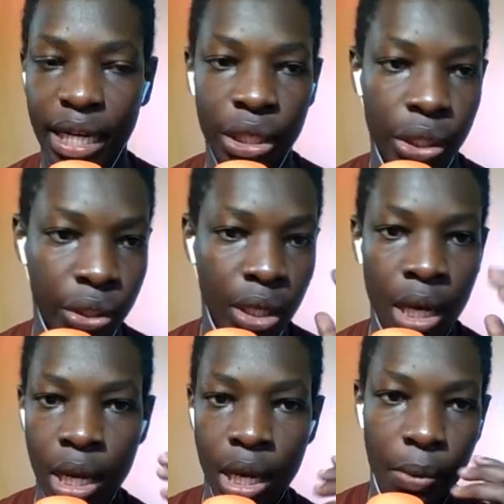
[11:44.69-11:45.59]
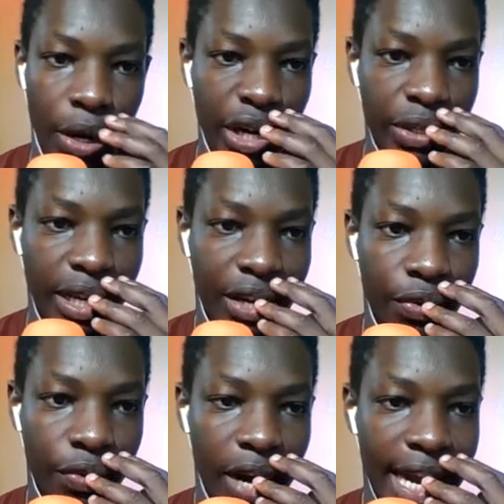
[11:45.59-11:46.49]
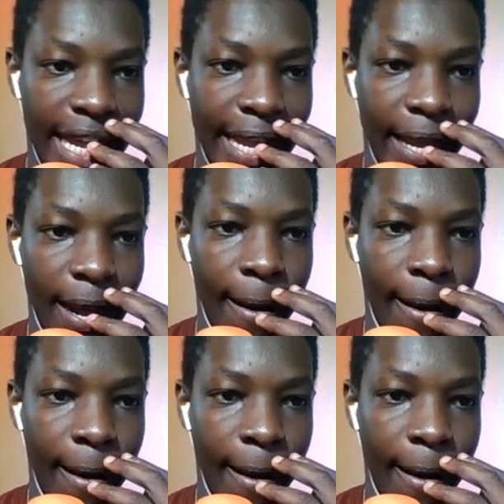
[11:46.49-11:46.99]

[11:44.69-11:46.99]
issues, we are going to get running.